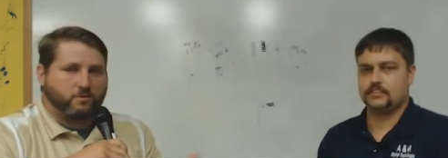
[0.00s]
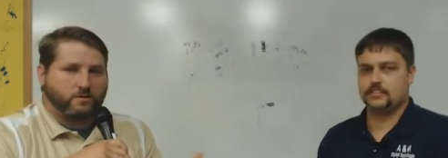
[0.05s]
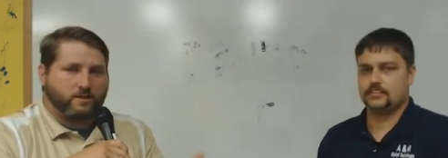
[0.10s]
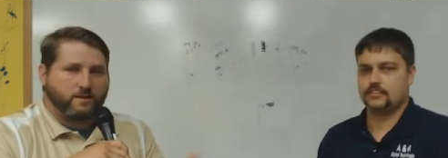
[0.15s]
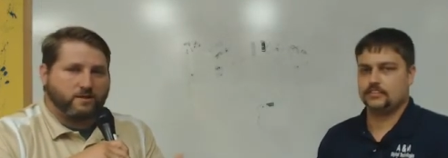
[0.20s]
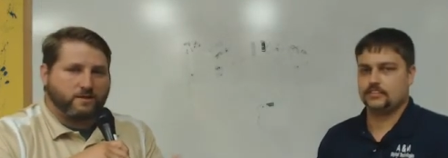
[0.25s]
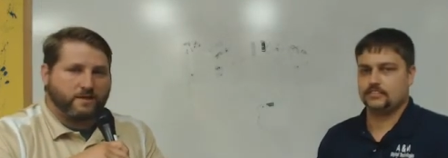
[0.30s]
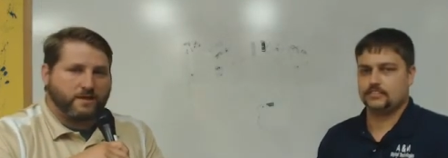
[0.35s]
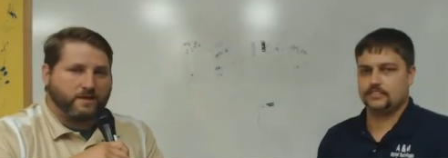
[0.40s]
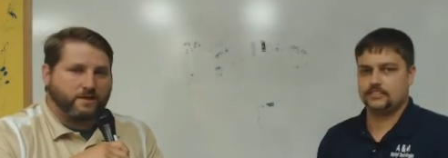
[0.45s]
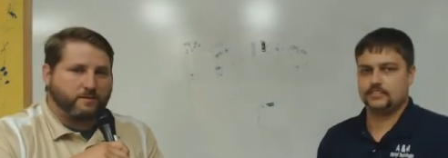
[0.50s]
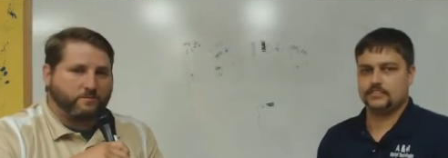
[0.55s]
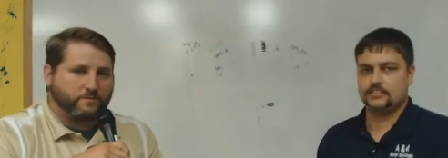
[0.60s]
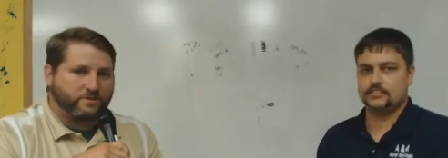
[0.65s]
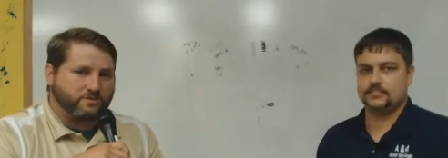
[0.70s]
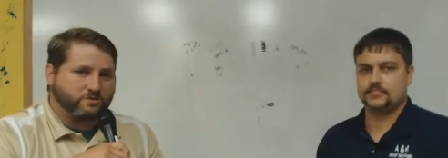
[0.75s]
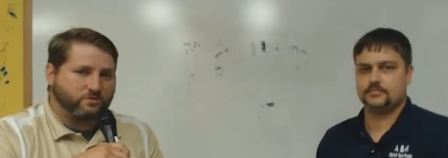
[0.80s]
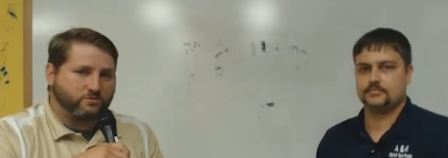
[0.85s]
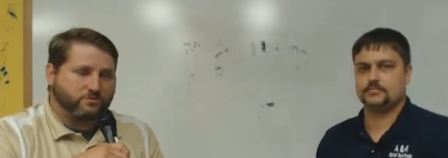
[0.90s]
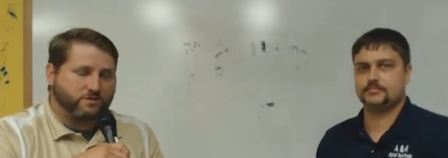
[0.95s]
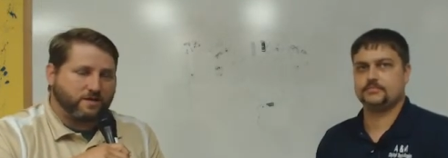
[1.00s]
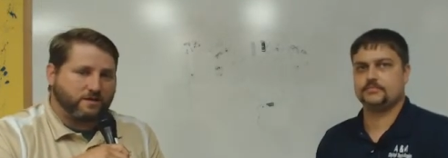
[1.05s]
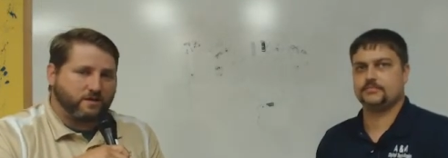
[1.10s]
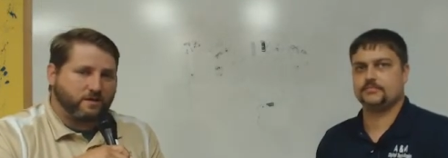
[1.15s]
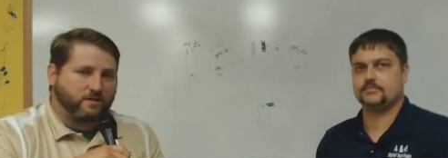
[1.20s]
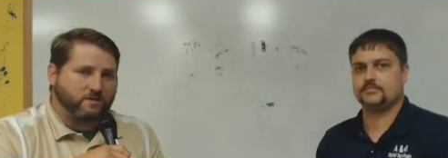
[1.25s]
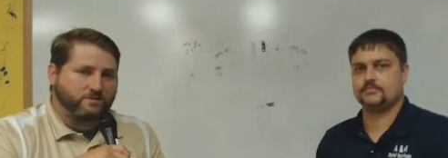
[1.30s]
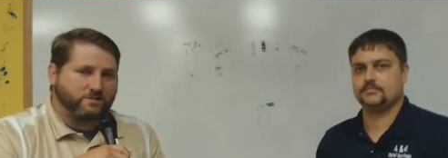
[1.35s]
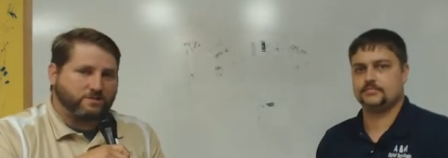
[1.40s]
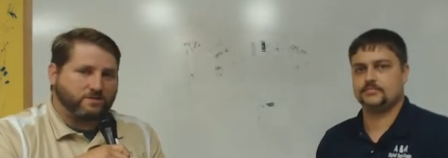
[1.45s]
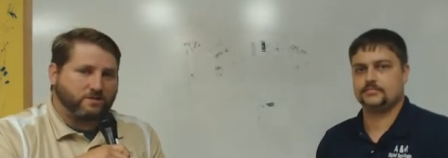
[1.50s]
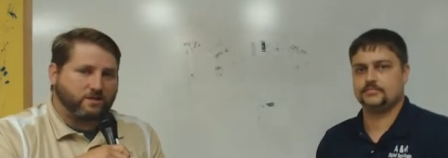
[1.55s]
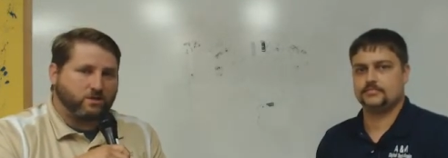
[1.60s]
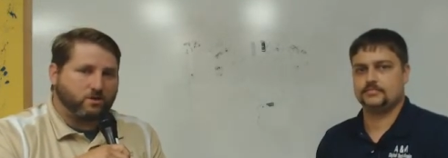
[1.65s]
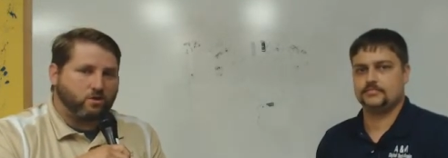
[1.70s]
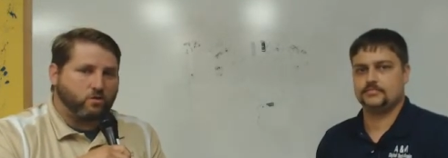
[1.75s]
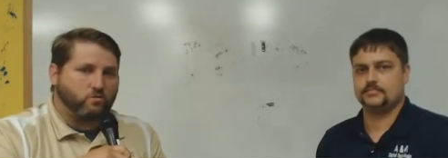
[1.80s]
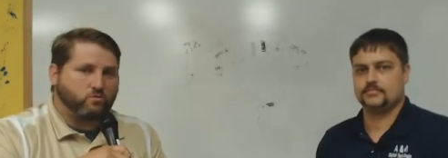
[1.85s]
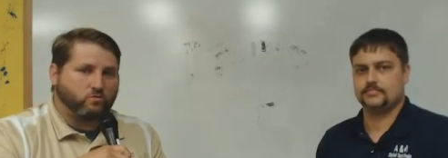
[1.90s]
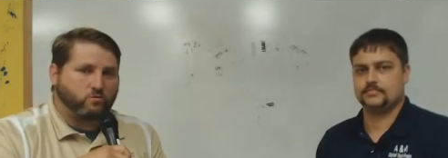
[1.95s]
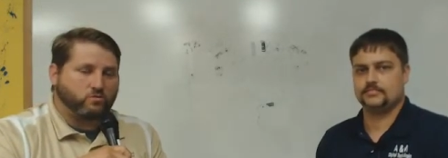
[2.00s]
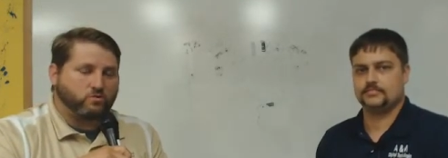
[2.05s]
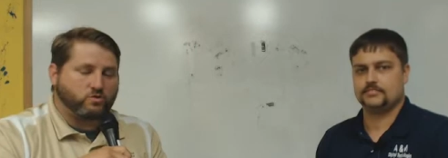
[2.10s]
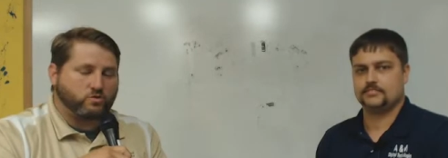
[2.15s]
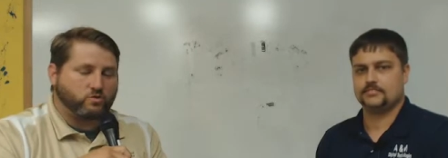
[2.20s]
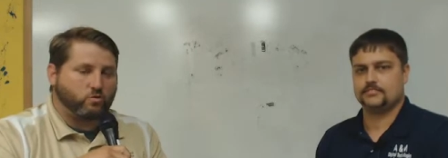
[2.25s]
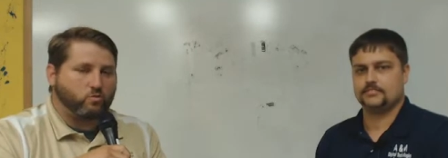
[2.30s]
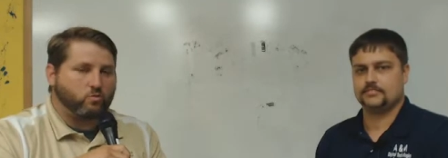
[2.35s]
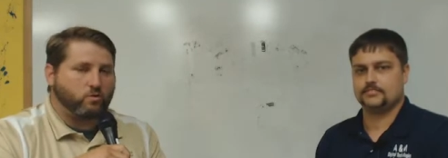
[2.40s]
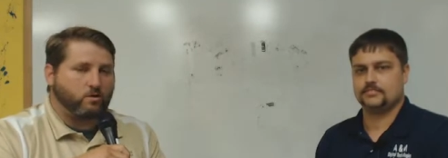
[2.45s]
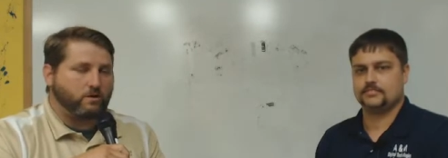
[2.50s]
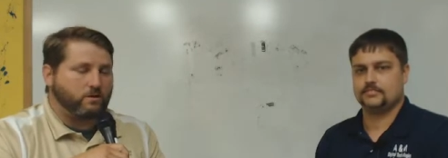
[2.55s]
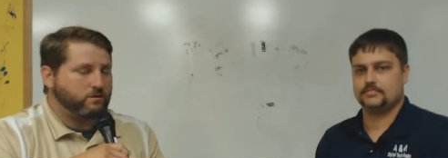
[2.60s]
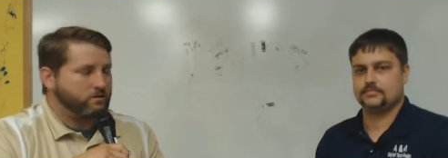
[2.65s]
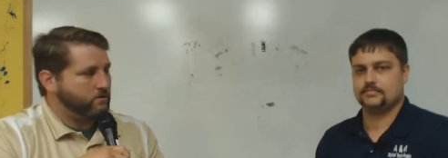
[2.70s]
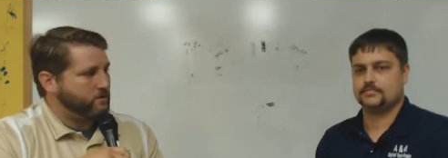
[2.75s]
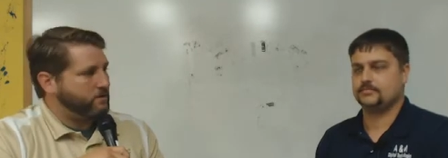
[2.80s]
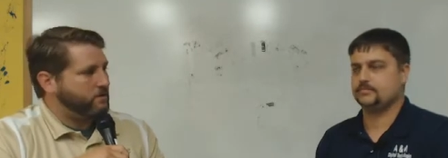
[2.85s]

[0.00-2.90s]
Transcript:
Speaker 1: Uh, a and M Digital Technologies, a local store